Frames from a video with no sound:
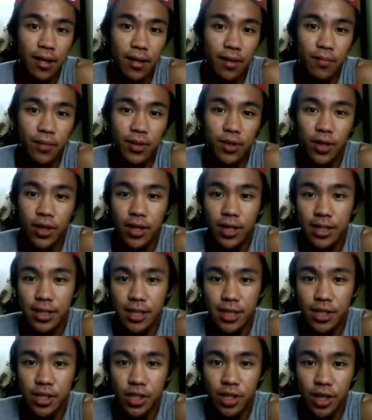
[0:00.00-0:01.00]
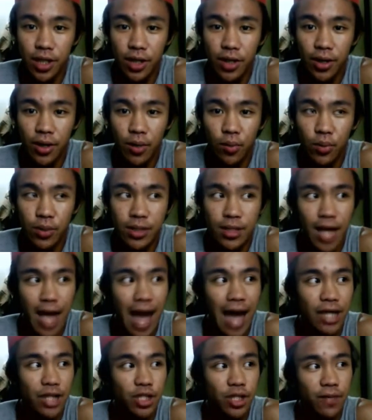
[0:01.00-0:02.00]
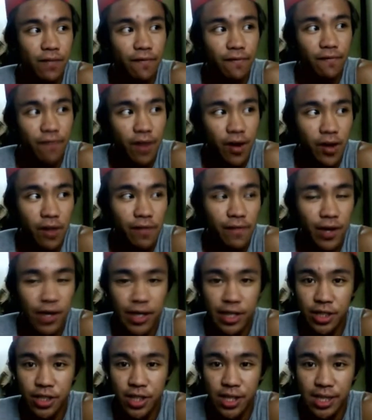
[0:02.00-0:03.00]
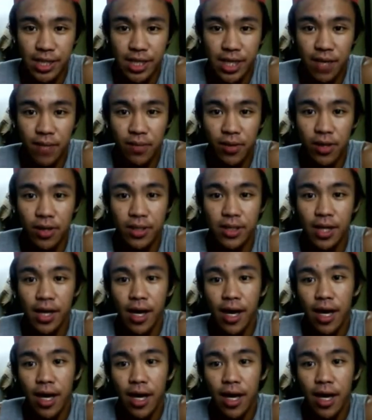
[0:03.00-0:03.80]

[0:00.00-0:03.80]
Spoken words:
The materials engineering was actually very interesting because